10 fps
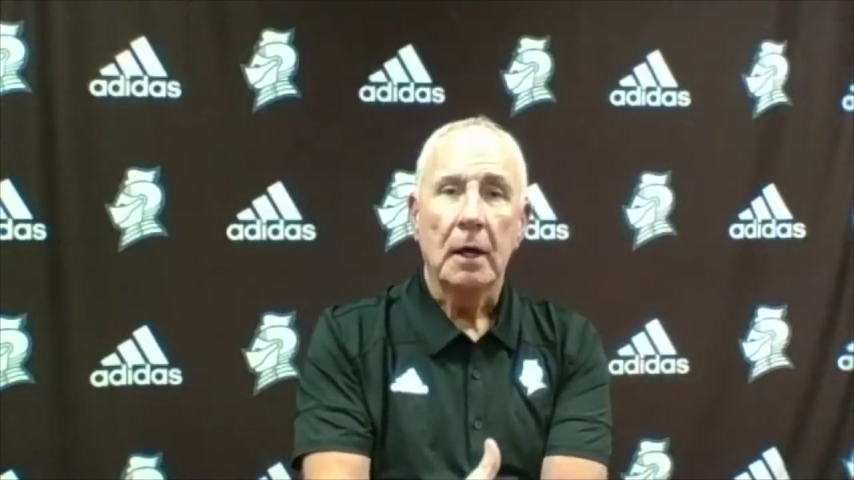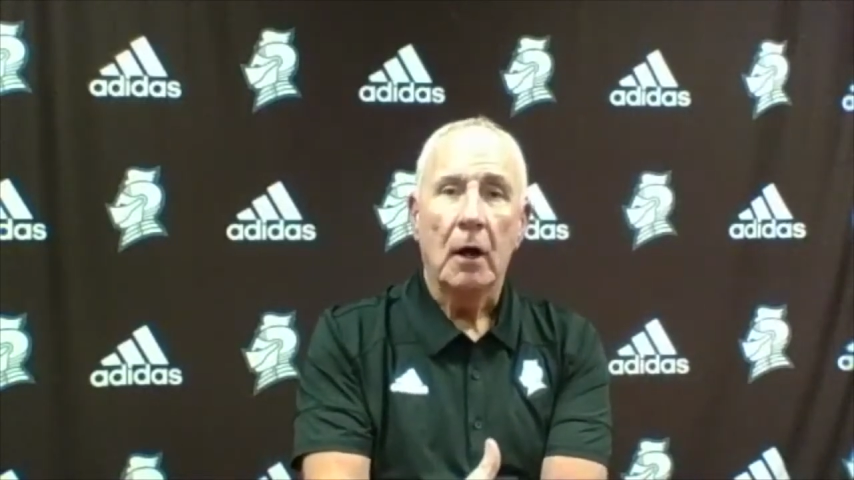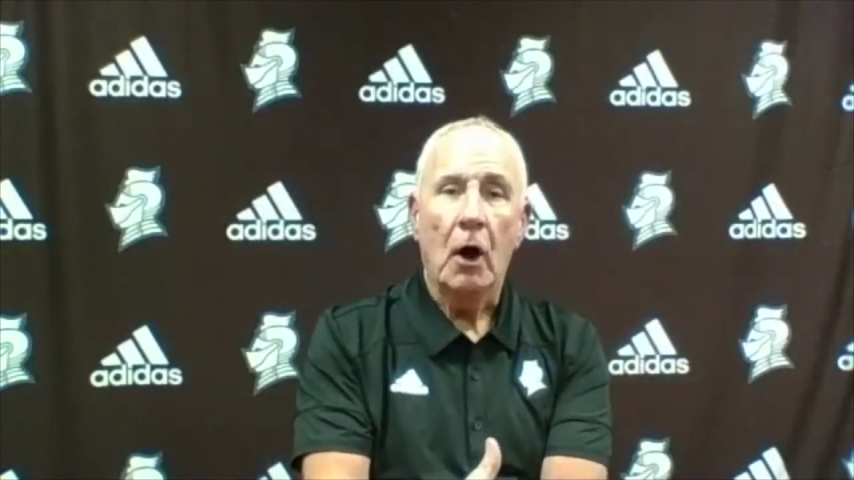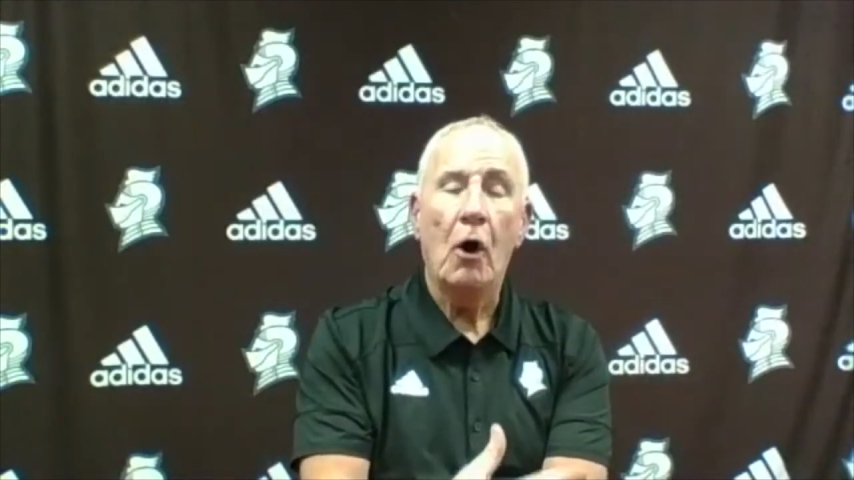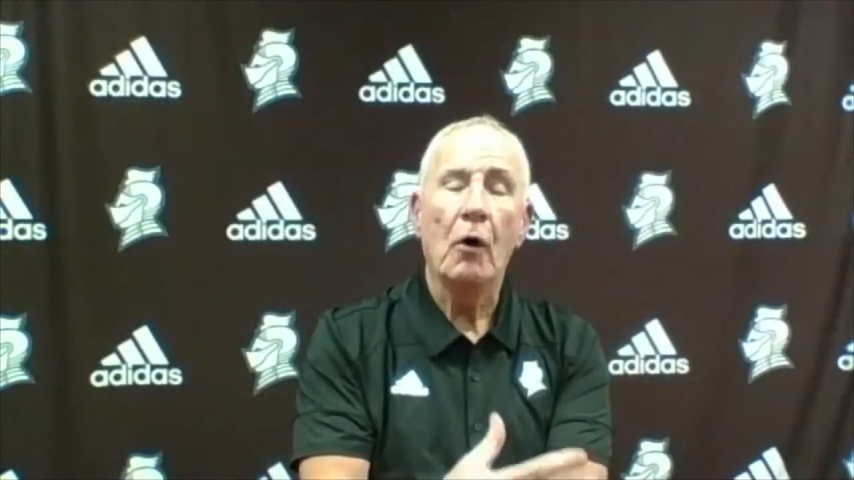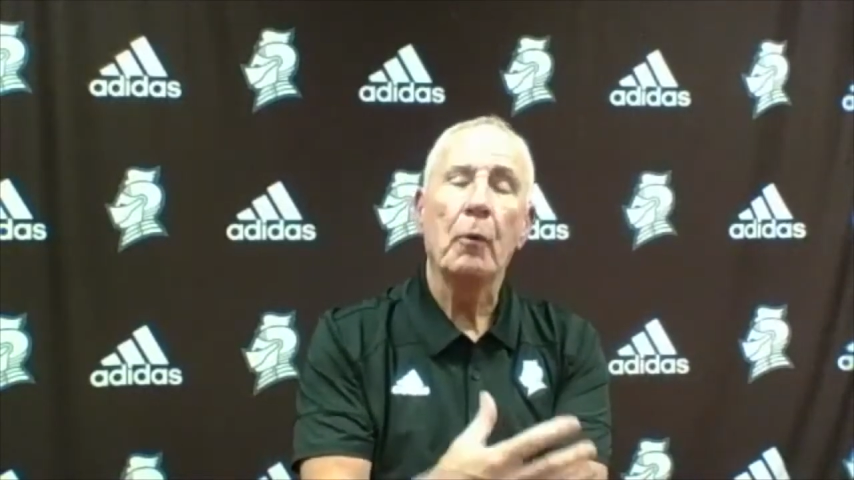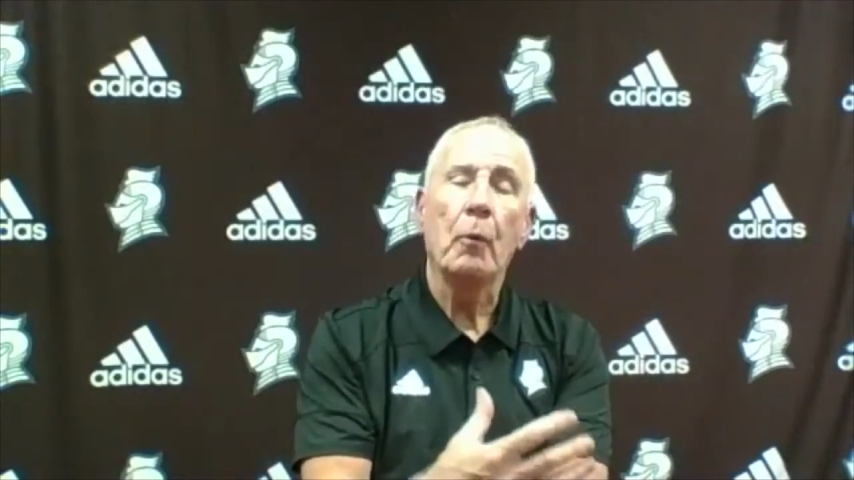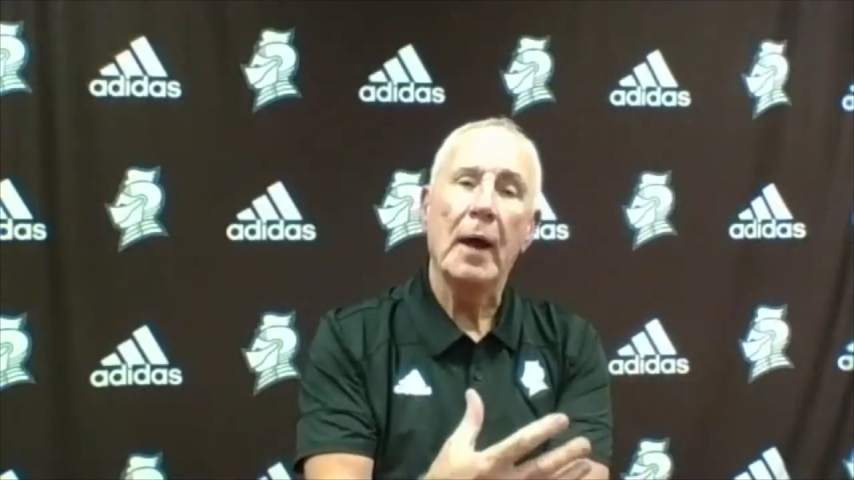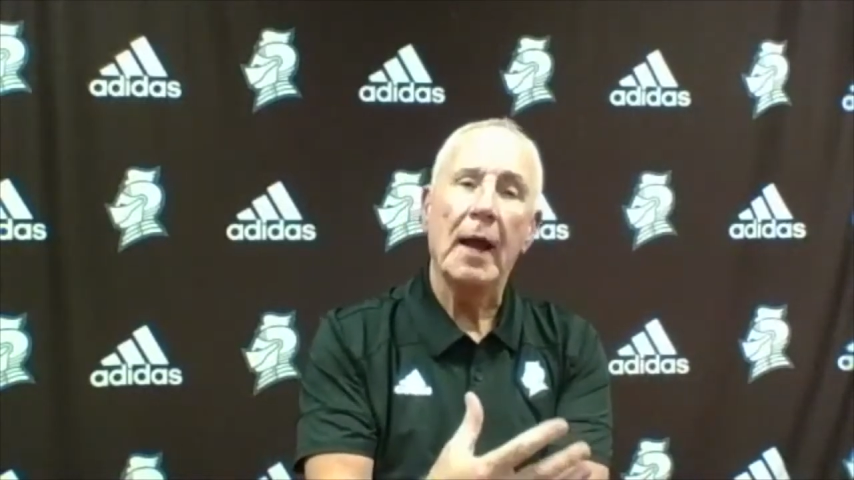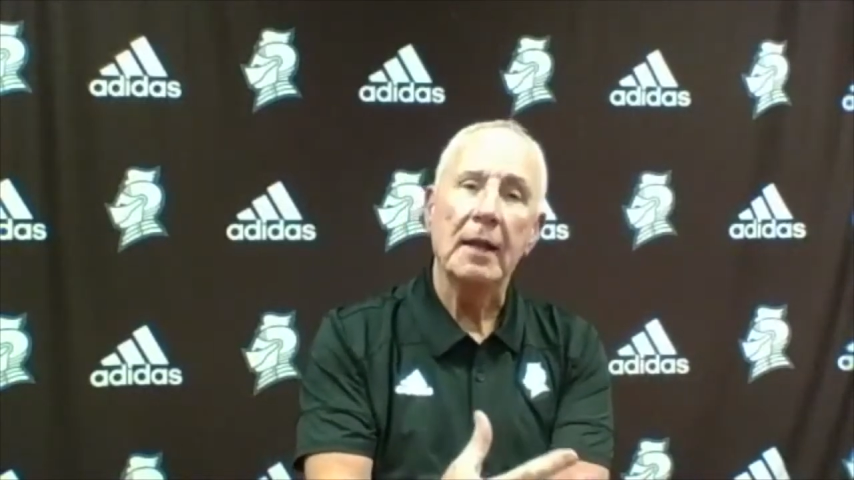all the
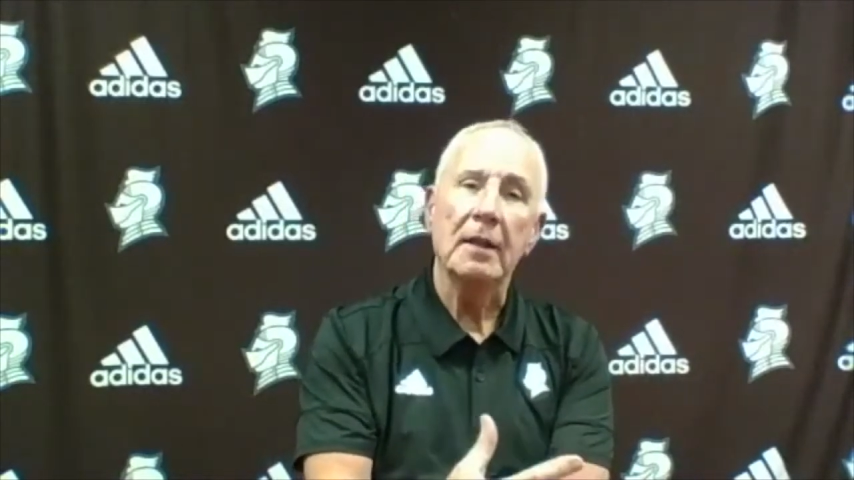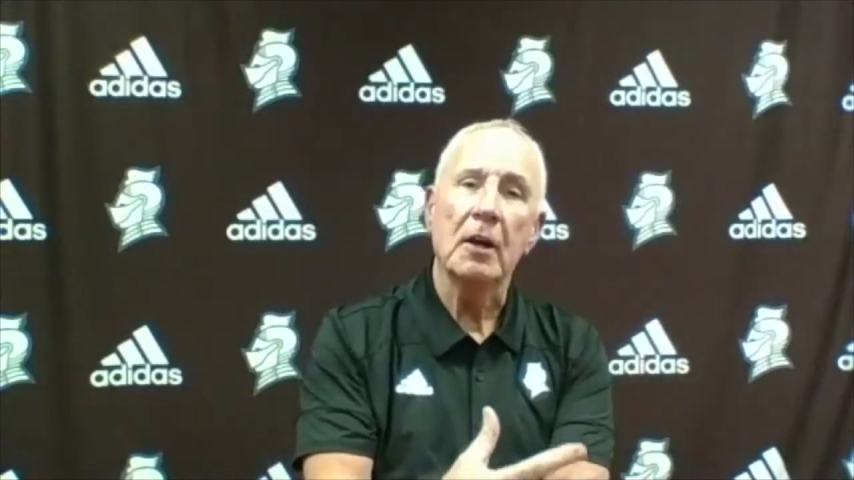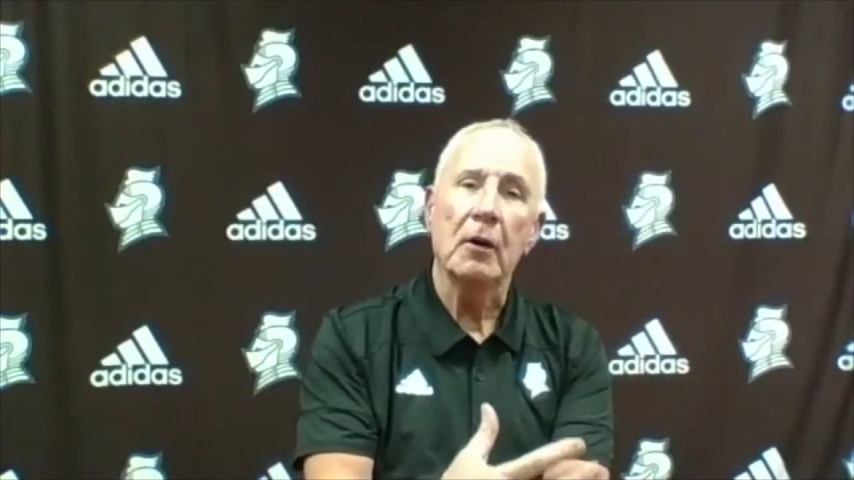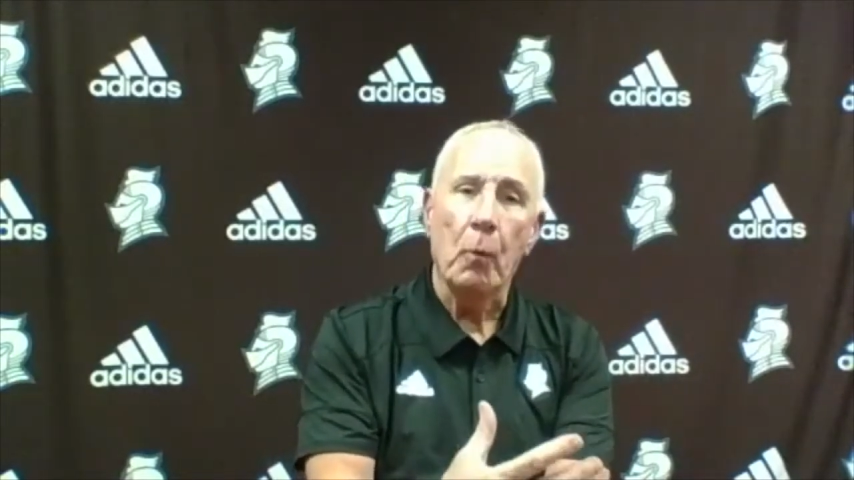way, the